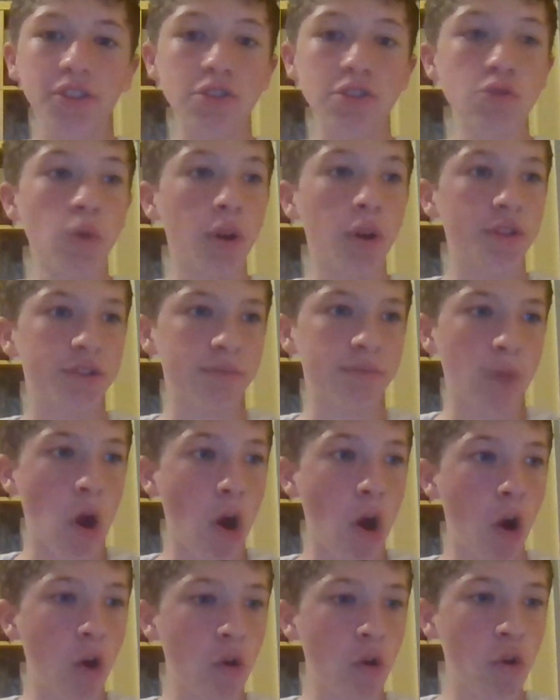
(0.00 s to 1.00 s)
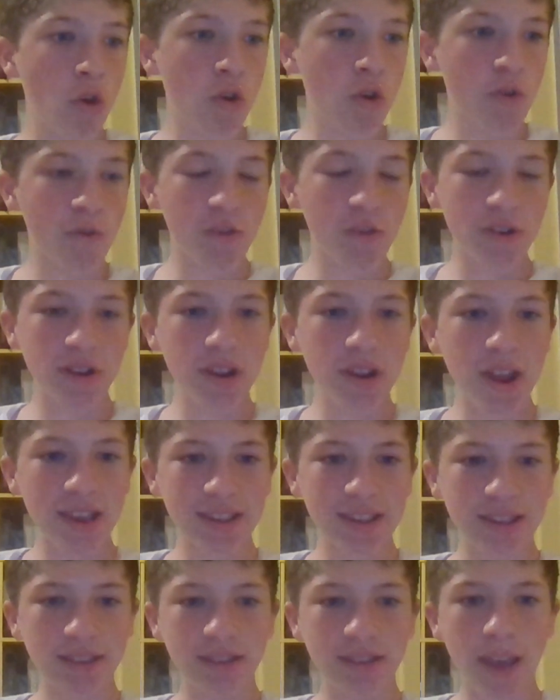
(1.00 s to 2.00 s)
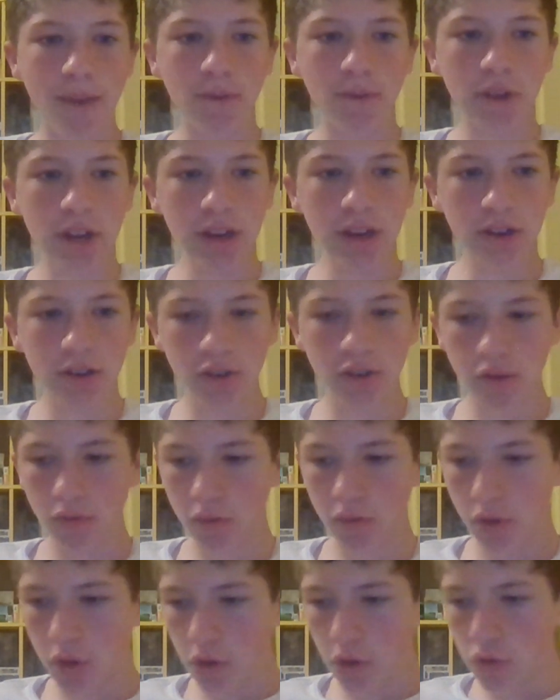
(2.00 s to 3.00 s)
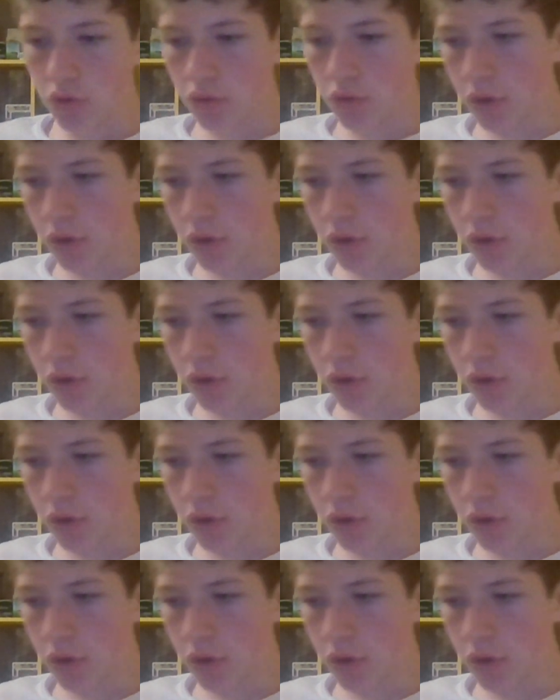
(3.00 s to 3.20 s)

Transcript: you all tomorrow for day 72. You can